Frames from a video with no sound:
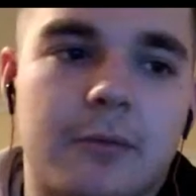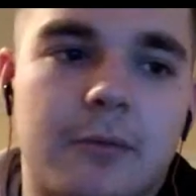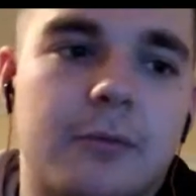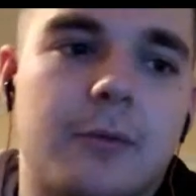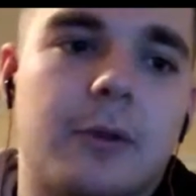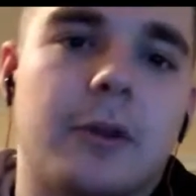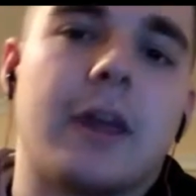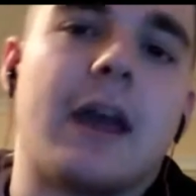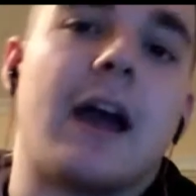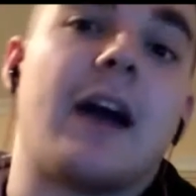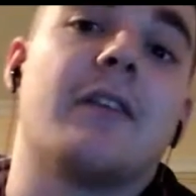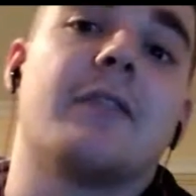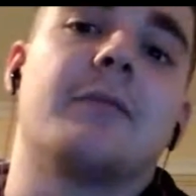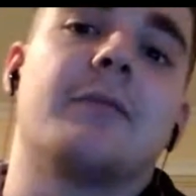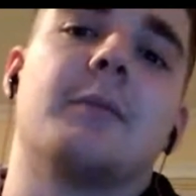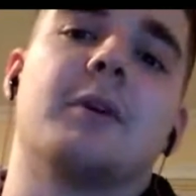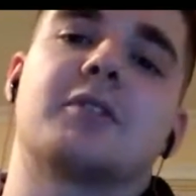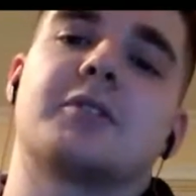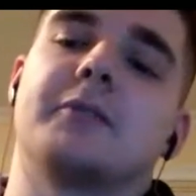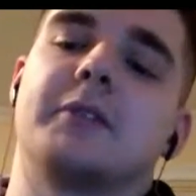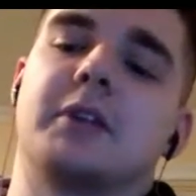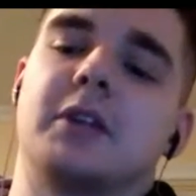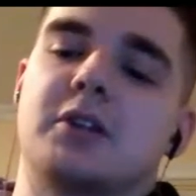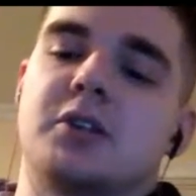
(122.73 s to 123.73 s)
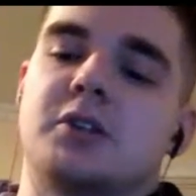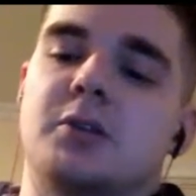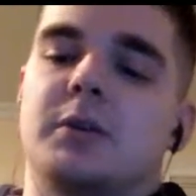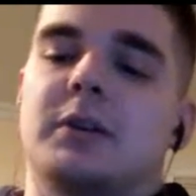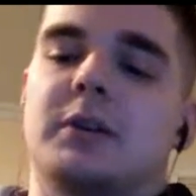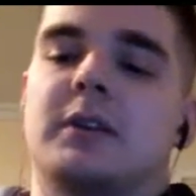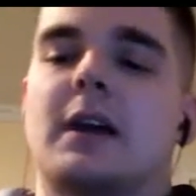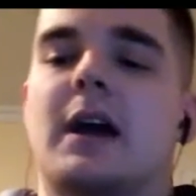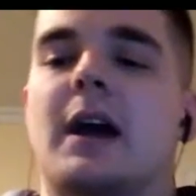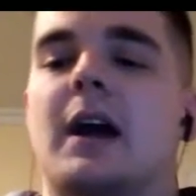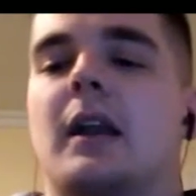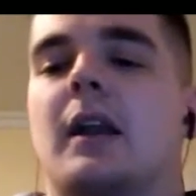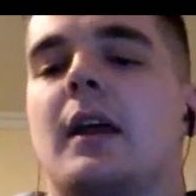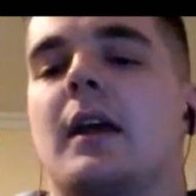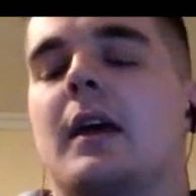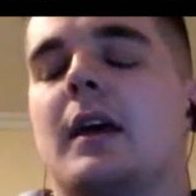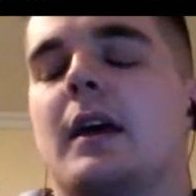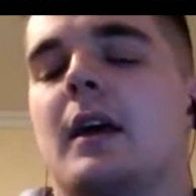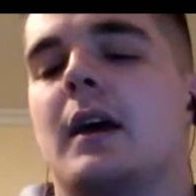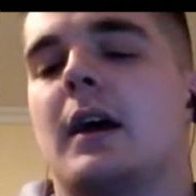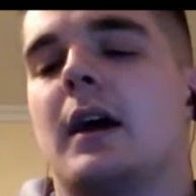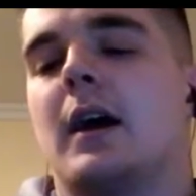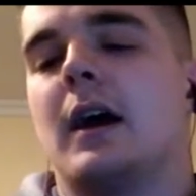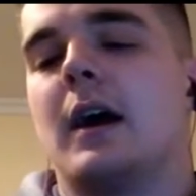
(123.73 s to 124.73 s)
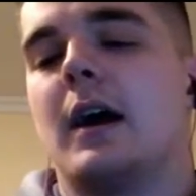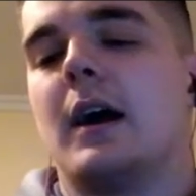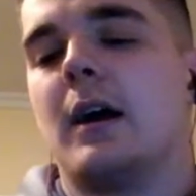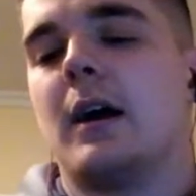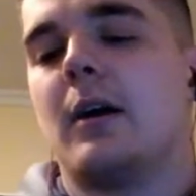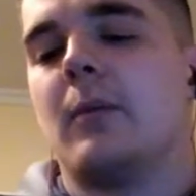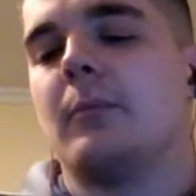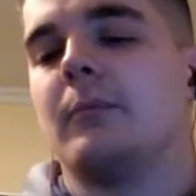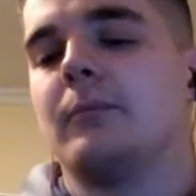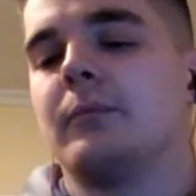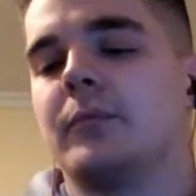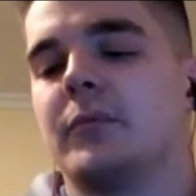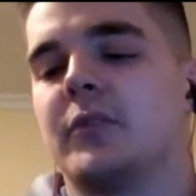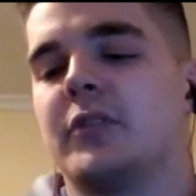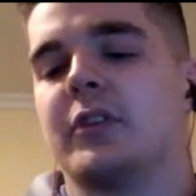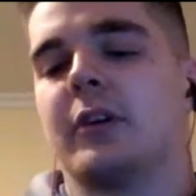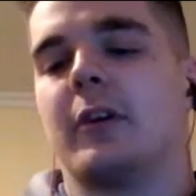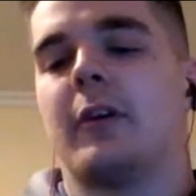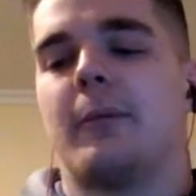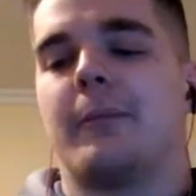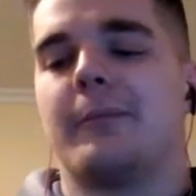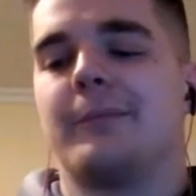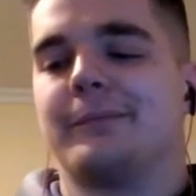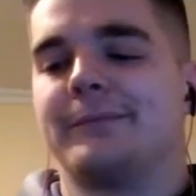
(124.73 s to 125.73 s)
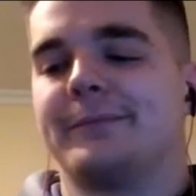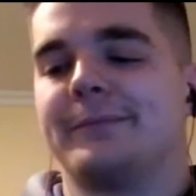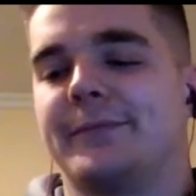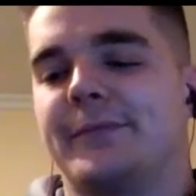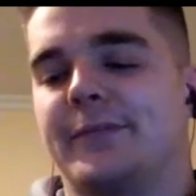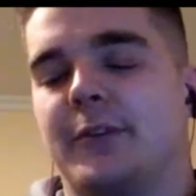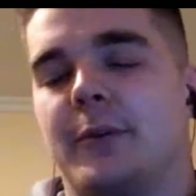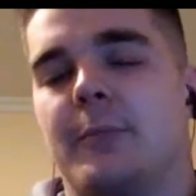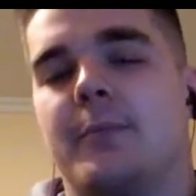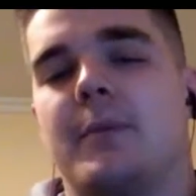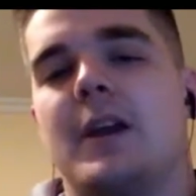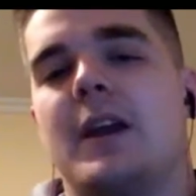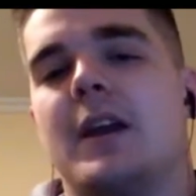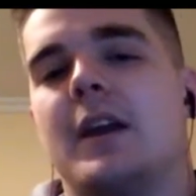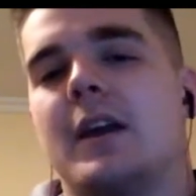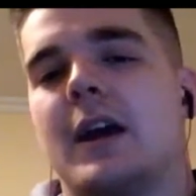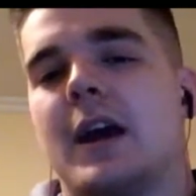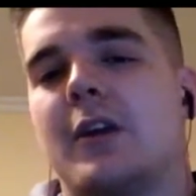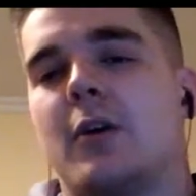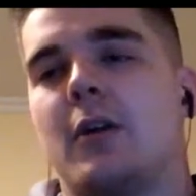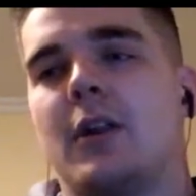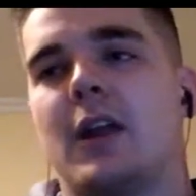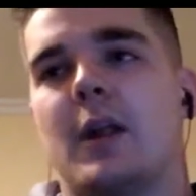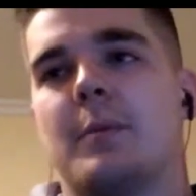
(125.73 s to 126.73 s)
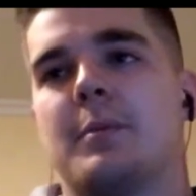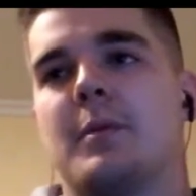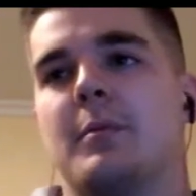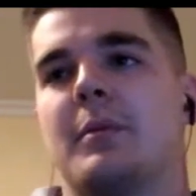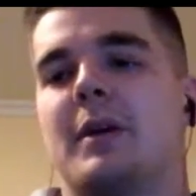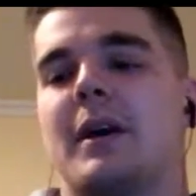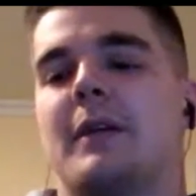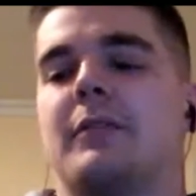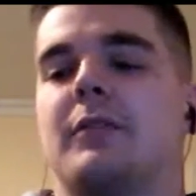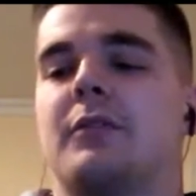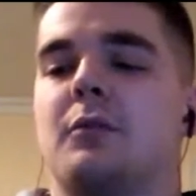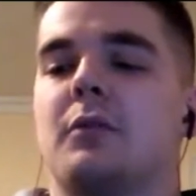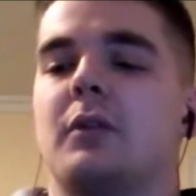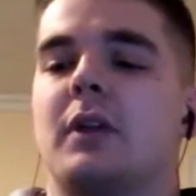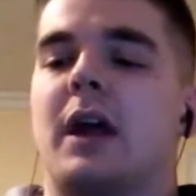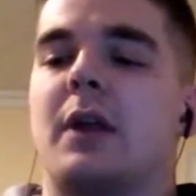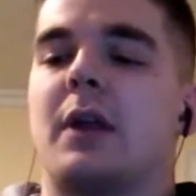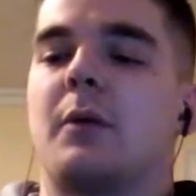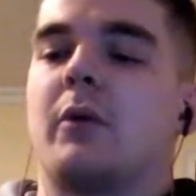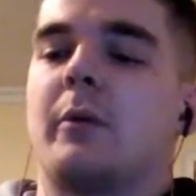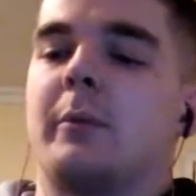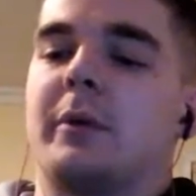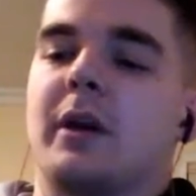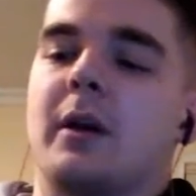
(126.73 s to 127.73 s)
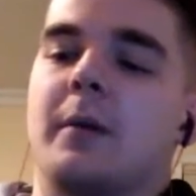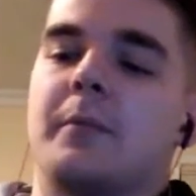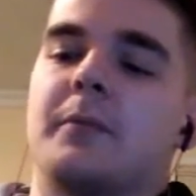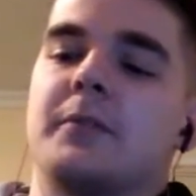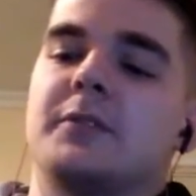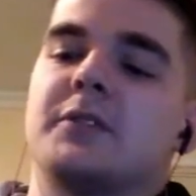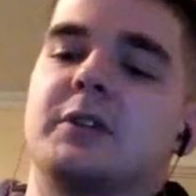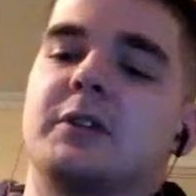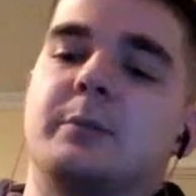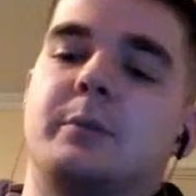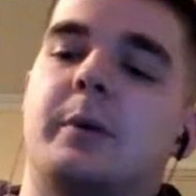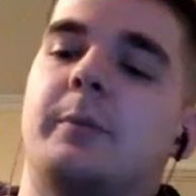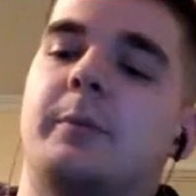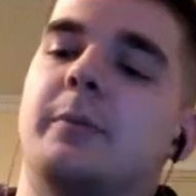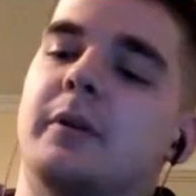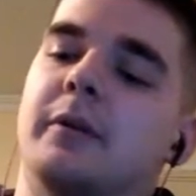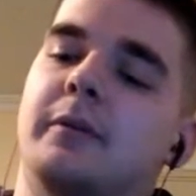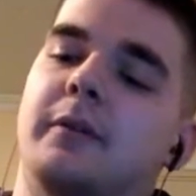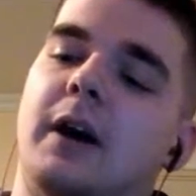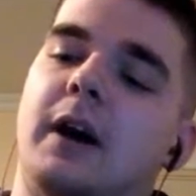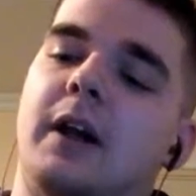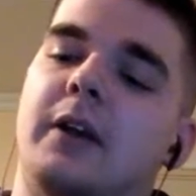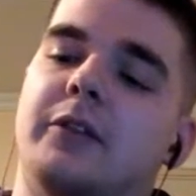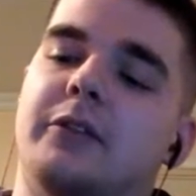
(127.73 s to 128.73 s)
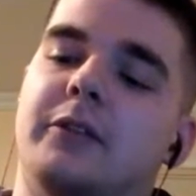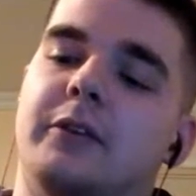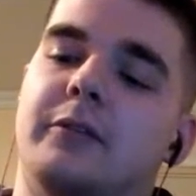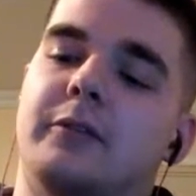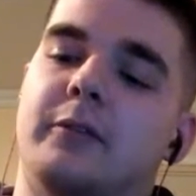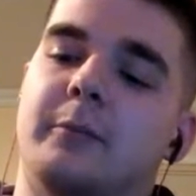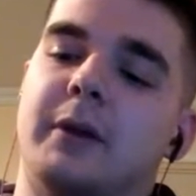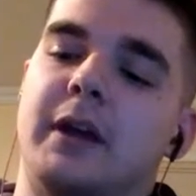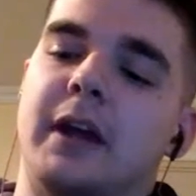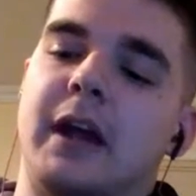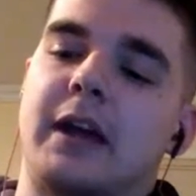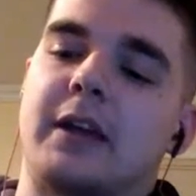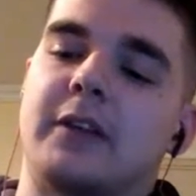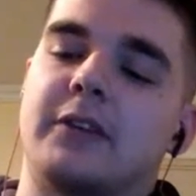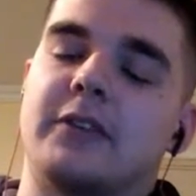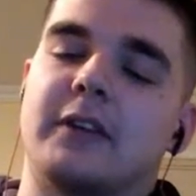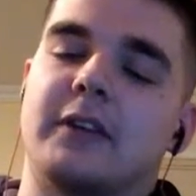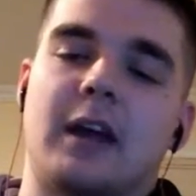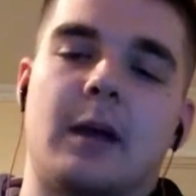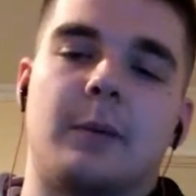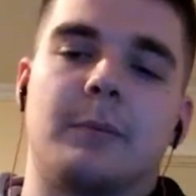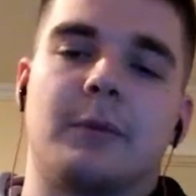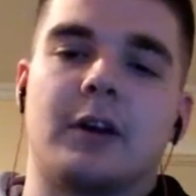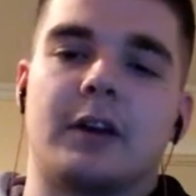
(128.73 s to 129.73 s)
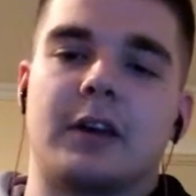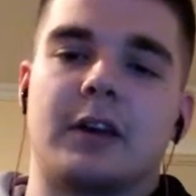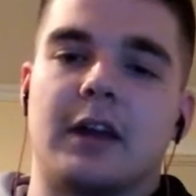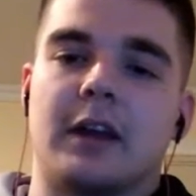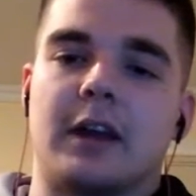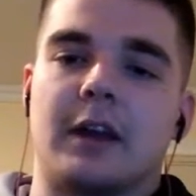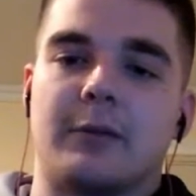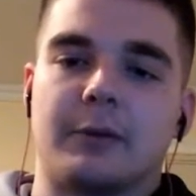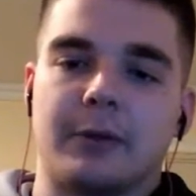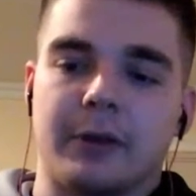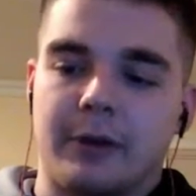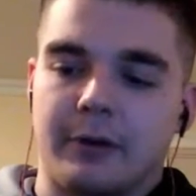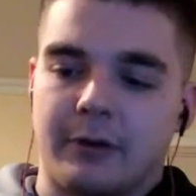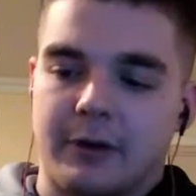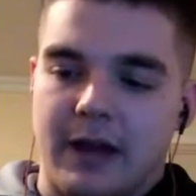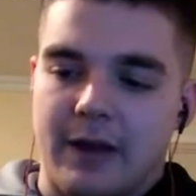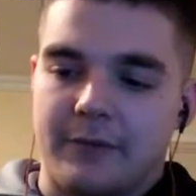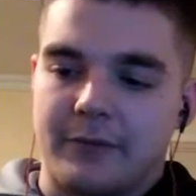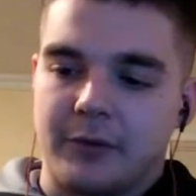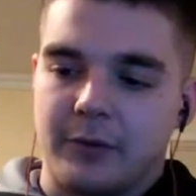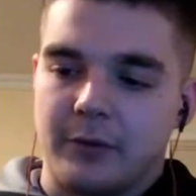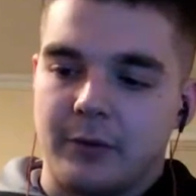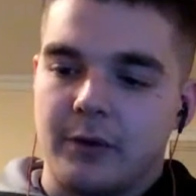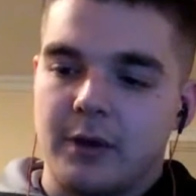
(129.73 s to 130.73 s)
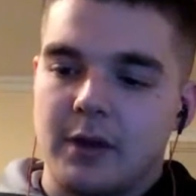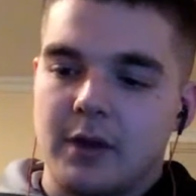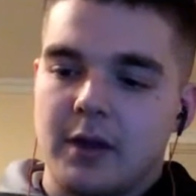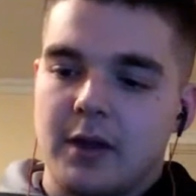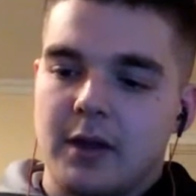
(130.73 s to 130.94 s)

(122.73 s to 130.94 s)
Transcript: really have much of an issue with that. So for me, I know a lot of people have to do a lot of warming up for sumo, but honestly, for me, I can say I'm lucky and I really don't have to.